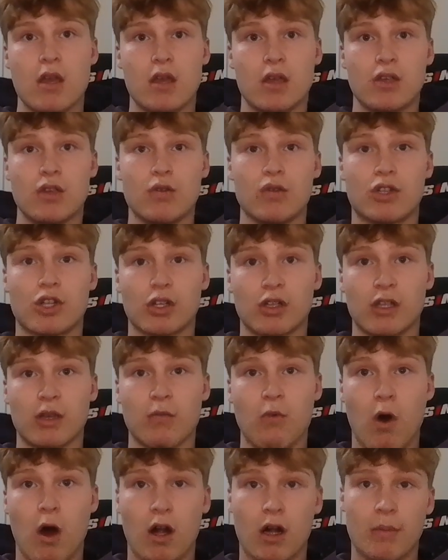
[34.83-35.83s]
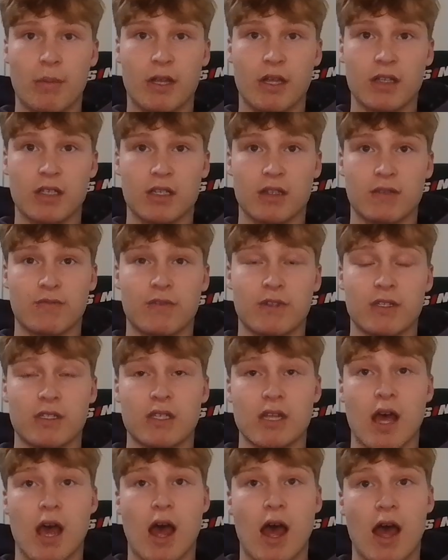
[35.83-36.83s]
usually water because of its
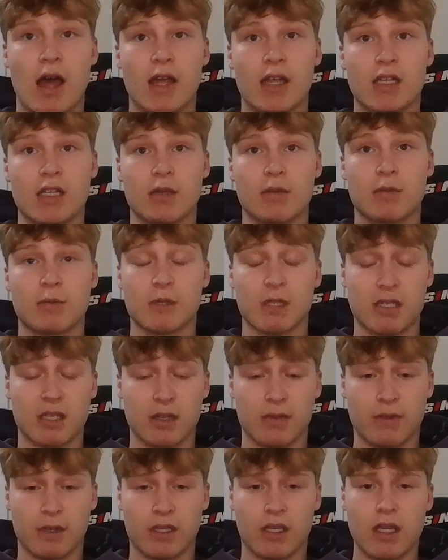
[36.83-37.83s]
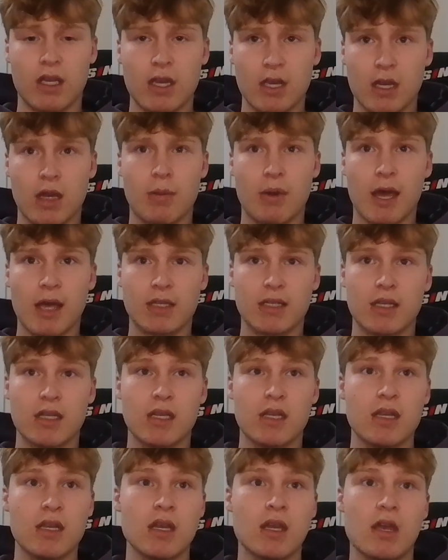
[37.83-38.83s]
high specific heat
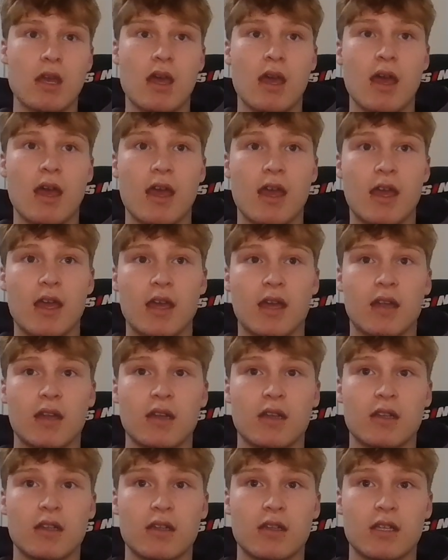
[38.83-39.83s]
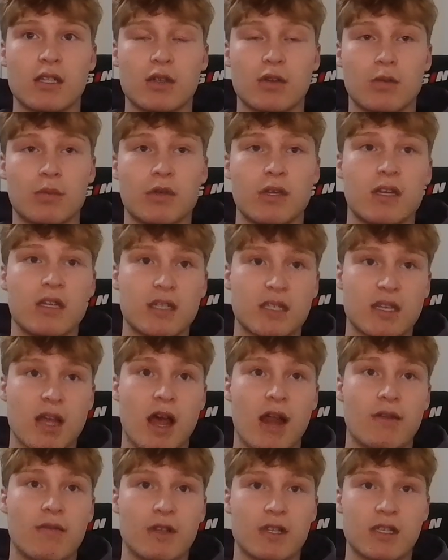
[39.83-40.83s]
capacity, and this will be
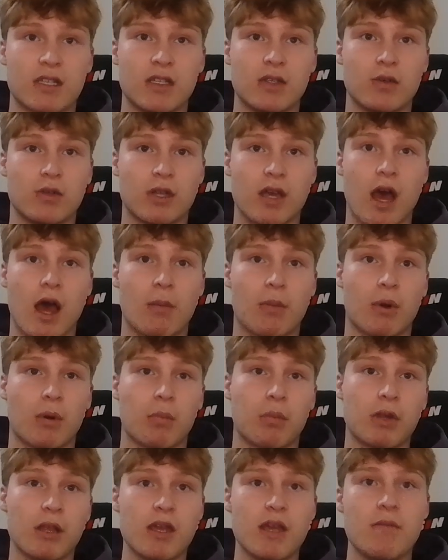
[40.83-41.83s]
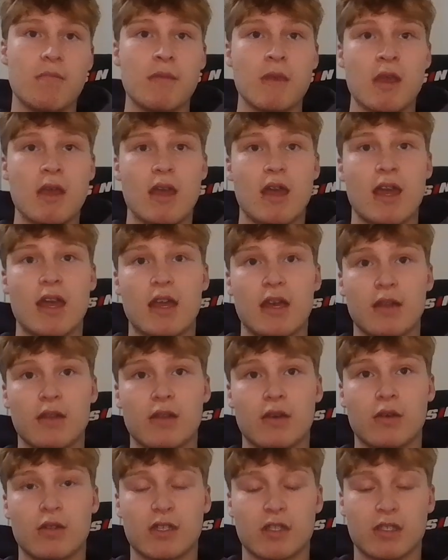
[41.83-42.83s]
inside of a sealed copper plate, and
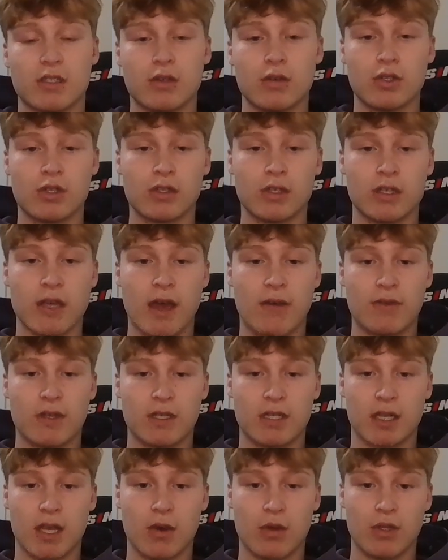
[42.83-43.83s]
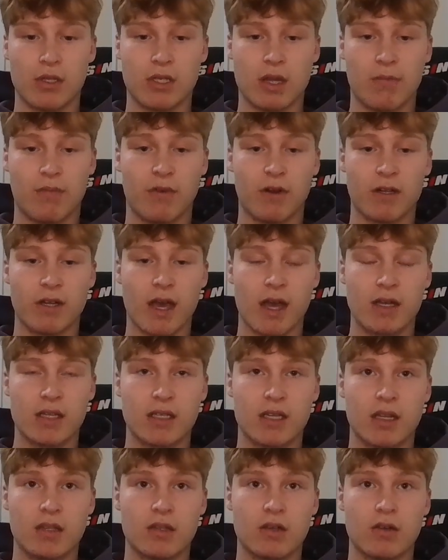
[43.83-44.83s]
they'll usually have to scale this up for data
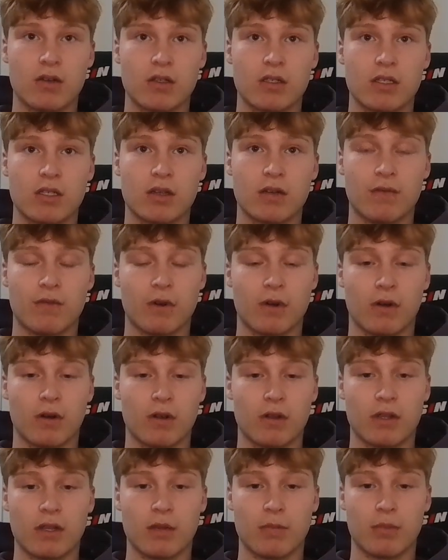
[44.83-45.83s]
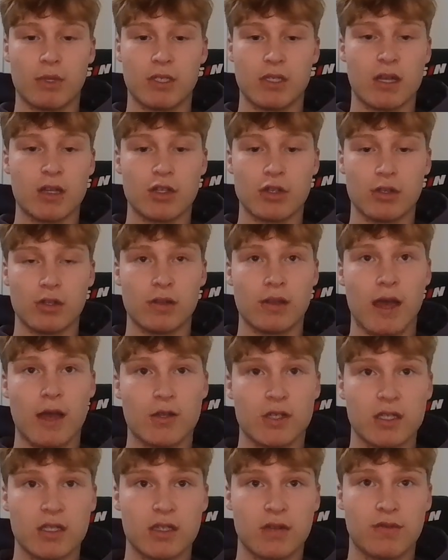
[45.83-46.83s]
centers for potentially
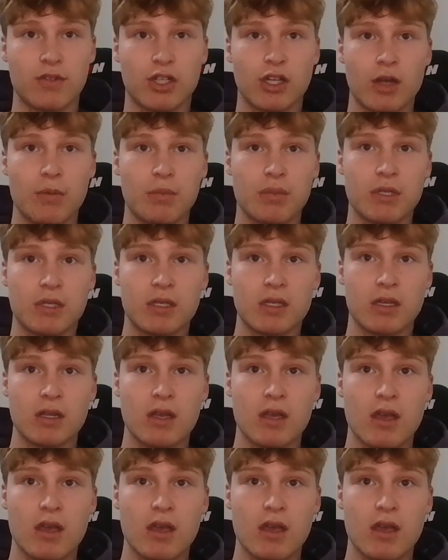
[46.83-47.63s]
thousands of chips.